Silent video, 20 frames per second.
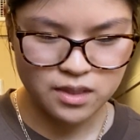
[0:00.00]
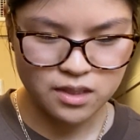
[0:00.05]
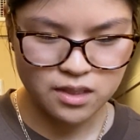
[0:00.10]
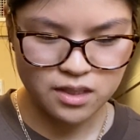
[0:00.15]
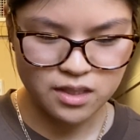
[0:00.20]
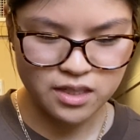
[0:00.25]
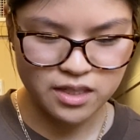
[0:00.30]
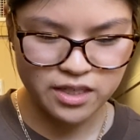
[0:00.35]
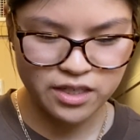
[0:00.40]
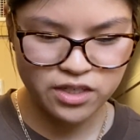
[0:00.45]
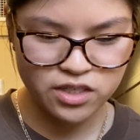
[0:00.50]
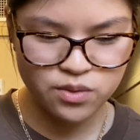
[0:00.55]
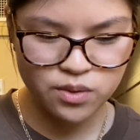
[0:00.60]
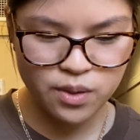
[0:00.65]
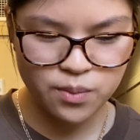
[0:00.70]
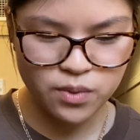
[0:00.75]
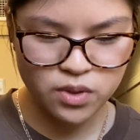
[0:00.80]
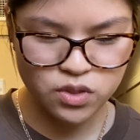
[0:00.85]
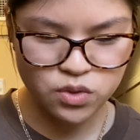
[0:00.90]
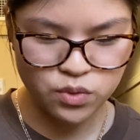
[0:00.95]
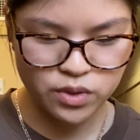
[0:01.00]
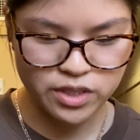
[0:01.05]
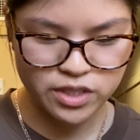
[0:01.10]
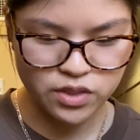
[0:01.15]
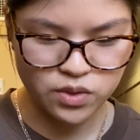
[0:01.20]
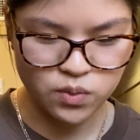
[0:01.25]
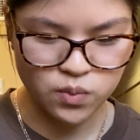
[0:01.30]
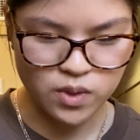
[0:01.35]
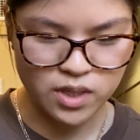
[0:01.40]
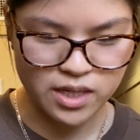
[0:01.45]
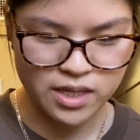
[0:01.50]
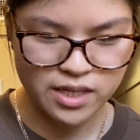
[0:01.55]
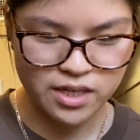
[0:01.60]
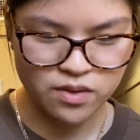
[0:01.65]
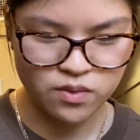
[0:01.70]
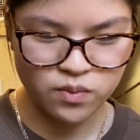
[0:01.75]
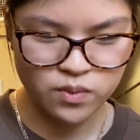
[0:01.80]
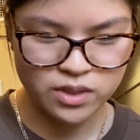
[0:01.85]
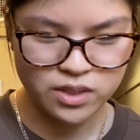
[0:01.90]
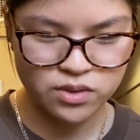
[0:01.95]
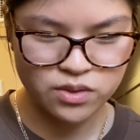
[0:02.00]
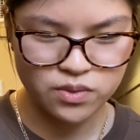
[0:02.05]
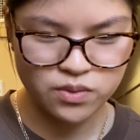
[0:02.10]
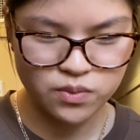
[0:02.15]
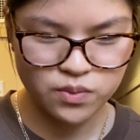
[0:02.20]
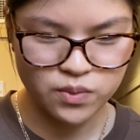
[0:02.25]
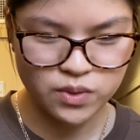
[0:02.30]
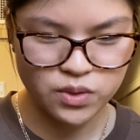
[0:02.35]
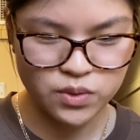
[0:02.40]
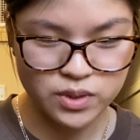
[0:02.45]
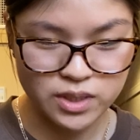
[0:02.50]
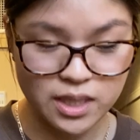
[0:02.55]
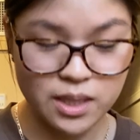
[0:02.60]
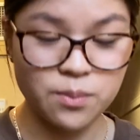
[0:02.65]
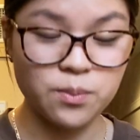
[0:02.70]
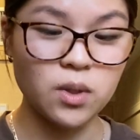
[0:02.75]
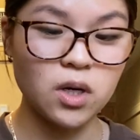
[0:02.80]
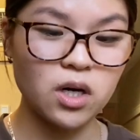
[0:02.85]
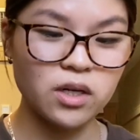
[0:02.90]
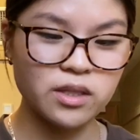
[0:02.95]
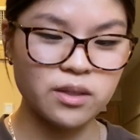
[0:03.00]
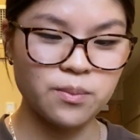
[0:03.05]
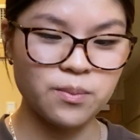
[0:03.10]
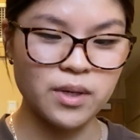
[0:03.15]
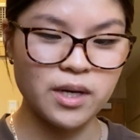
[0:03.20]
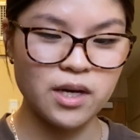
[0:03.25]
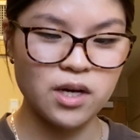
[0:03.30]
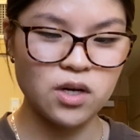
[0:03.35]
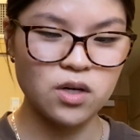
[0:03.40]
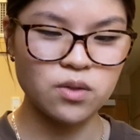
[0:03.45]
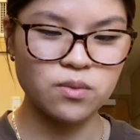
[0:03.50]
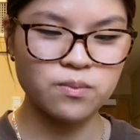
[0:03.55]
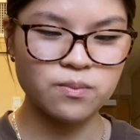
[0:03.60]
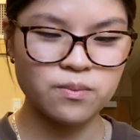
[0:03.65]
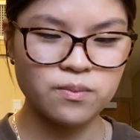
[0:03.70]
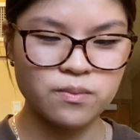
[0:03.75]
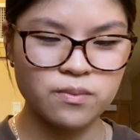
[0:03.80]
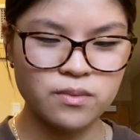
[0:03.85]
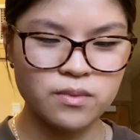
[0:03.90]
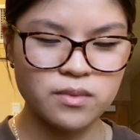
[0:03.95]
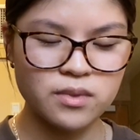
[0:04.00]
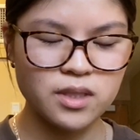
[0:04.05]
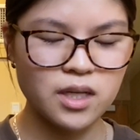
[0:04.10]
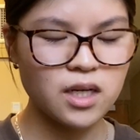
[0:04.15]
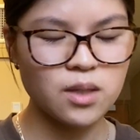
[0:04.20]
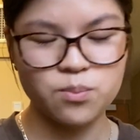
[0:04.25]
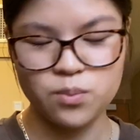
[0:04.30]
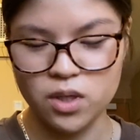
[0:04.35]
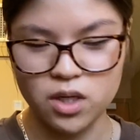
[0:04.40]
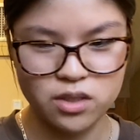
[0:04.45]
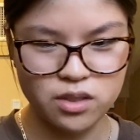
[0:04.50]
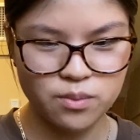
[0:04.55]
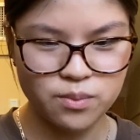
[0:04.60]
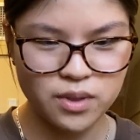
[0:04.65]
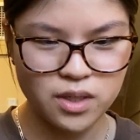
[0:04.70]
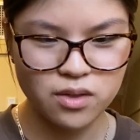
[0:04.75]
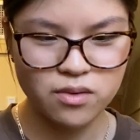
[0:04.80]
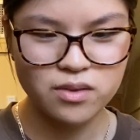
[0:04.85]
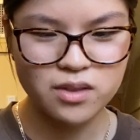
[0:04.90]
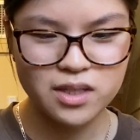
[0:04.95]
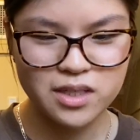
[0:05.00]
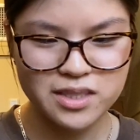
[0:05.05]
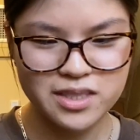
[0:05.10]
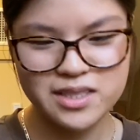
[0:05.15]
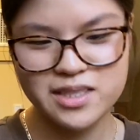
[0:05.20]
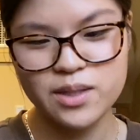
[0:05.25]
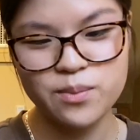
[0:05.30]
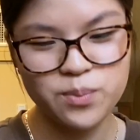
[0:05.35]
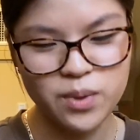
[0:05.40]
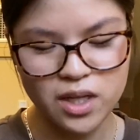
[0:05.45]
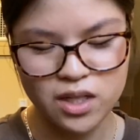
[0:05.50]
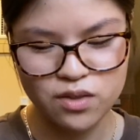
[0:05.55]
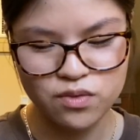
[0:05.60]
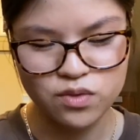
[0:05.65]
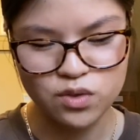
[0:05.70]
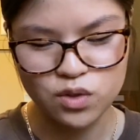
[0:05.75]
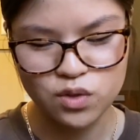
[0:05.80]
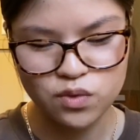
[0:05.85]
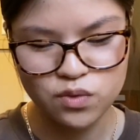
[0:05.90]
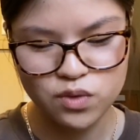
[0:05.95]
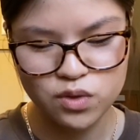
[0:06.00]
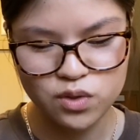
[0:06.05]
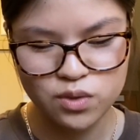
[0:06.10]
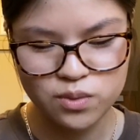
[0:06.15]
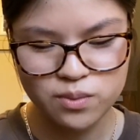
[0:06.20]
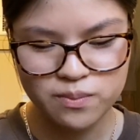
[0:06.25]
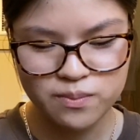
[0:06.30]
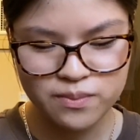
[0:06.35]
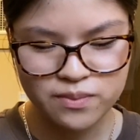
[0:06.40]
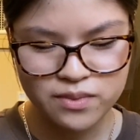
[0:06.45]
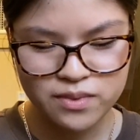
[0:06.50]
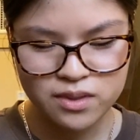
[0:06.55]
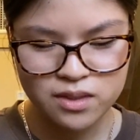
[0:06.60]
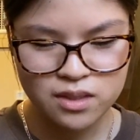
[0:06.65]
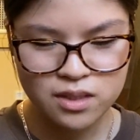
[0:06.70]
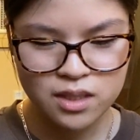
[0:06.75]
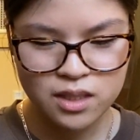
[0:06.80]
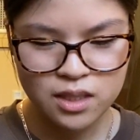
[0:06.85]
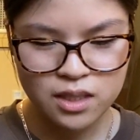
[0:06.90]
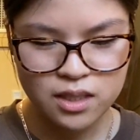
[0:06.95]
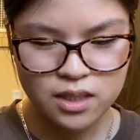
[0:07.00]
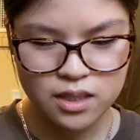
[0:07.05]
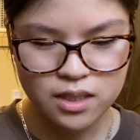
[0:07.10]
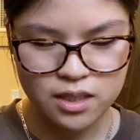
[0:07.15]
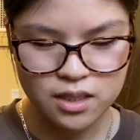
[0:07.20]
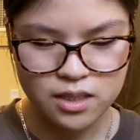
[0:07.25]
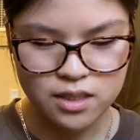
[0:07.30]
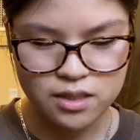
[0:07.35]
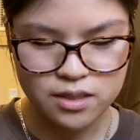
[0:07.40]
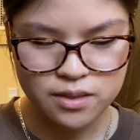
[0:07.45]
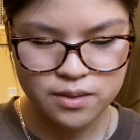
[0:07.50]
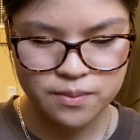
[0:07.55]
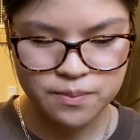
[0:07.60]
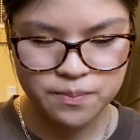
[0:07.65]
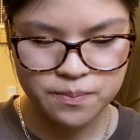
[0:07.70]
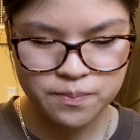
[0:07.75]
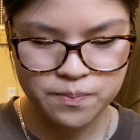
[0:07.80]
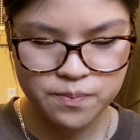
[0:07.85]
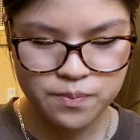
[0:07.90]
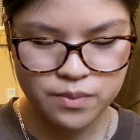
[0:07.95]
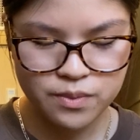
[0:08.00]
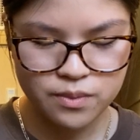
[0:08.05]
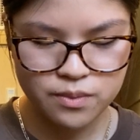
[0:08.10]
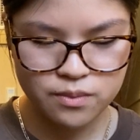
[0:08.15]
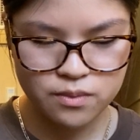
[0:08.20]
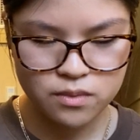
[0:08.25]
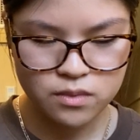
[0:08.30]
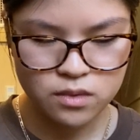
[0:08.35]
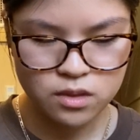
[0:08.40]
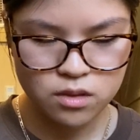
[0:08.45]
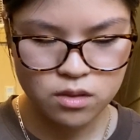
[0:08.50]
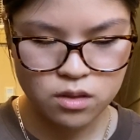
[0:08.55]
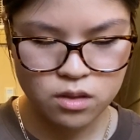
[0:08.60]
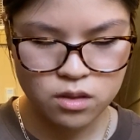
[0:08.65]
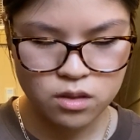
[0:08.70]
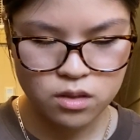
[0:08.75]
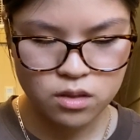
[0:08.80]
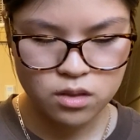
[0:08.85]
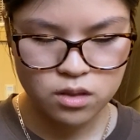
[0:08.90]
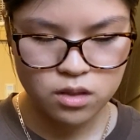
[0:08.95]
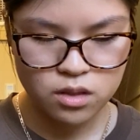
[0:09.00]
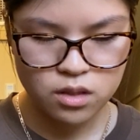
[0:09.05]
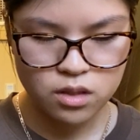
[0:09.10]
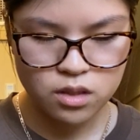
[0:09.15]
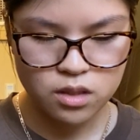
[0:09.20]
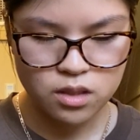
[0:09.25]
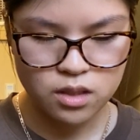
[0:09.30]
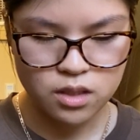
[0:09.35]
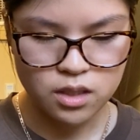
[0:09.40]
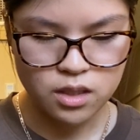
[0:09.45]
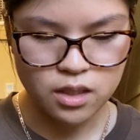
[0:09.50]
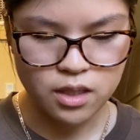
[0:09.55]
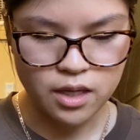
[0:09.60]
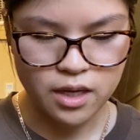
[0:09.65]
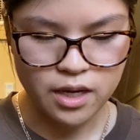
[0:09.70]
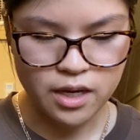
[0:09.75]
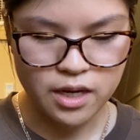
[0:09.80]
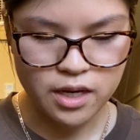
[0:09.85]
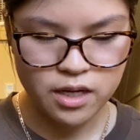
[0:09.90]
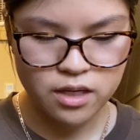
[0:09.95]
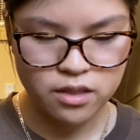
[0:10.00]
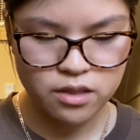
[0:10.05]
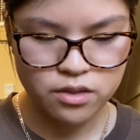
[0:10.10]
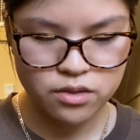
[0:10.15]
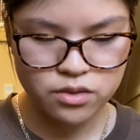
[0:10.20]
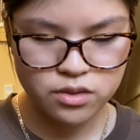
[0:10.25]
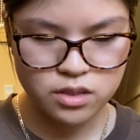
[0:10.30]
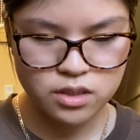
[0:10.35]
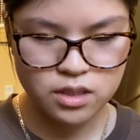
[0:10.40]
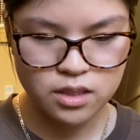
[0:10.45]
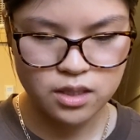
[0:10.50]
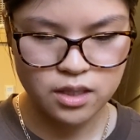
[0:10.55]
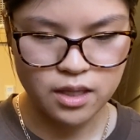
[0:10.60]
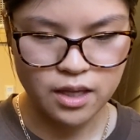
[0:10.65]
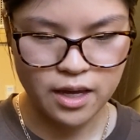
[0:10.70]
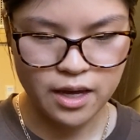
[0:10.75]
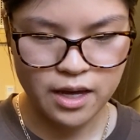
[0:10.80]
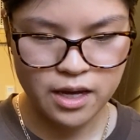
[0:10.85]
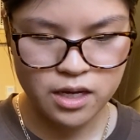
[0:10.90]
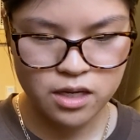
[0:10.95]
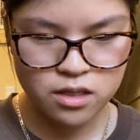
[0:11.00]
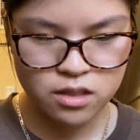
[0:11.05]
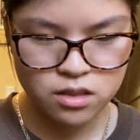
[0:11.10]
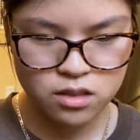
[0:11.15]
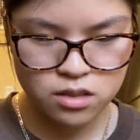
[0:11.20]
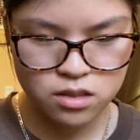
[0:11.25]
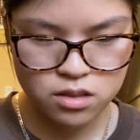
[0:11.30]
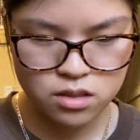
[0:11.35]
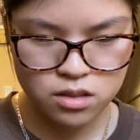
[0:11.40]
Uh, here's my most recent one, was which was on Ball and the Bell not a bomb in the bell, just the Belle of Louisville. Um, yeah, there's that.